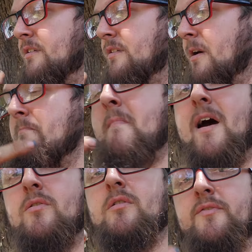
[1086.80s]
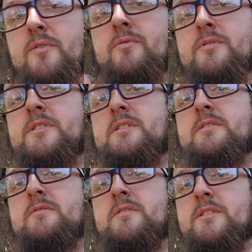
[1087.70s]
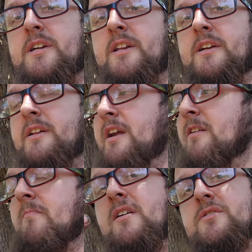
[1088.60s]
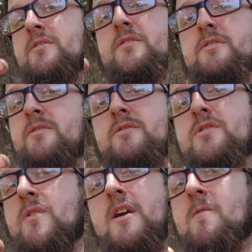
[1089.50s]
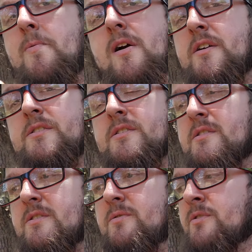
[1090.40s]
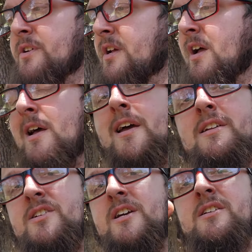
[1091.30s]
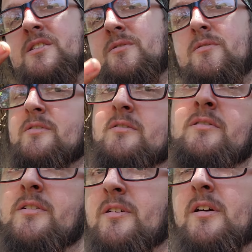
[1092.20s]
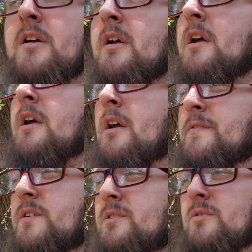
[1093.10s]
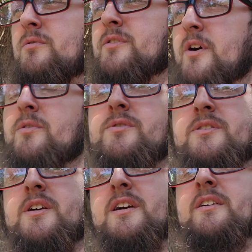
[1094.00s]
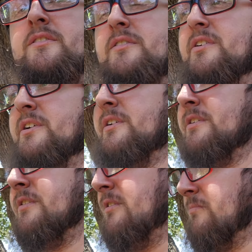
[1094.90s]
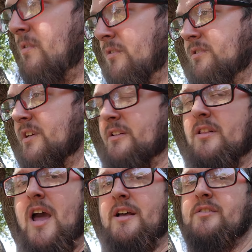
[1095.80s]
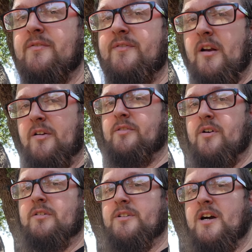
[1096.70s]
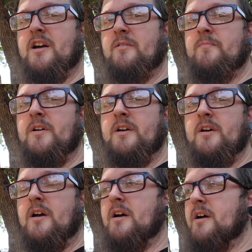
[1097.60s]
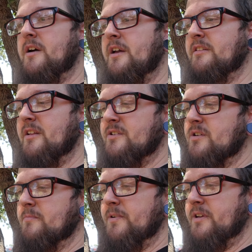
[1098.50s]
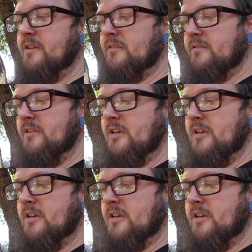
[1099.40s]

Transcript: amount of coolant in it, and make sure that there's no air pockets in the coolant, and change the oil. If you do those things, your motor is going to last a very long time, unless you're being